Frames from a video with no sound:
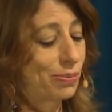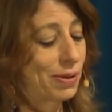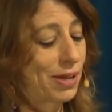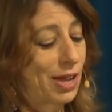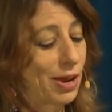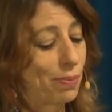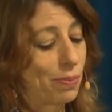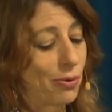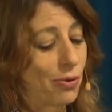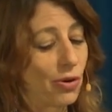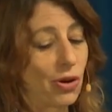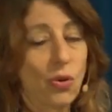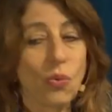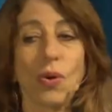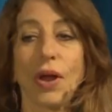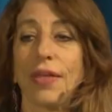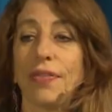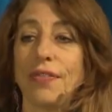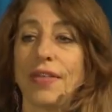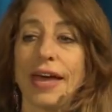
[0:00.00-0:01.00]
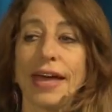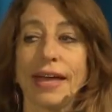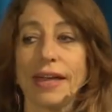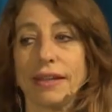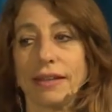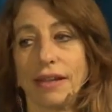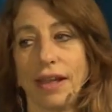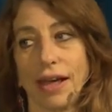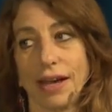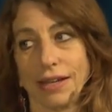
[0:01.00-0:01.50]
the paper, and read the
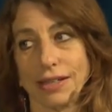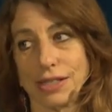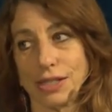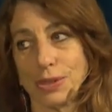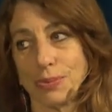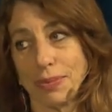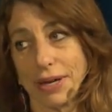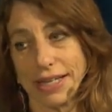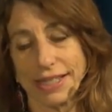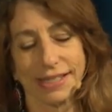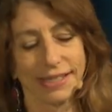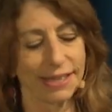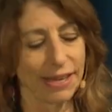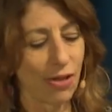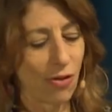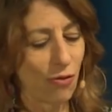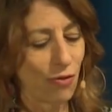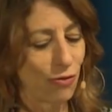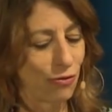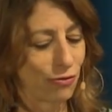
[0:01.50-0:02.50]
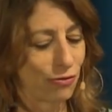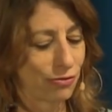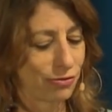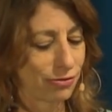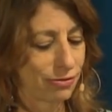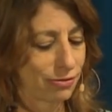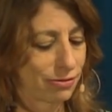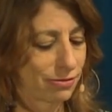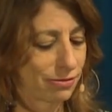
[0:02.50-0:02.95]
headlines myself.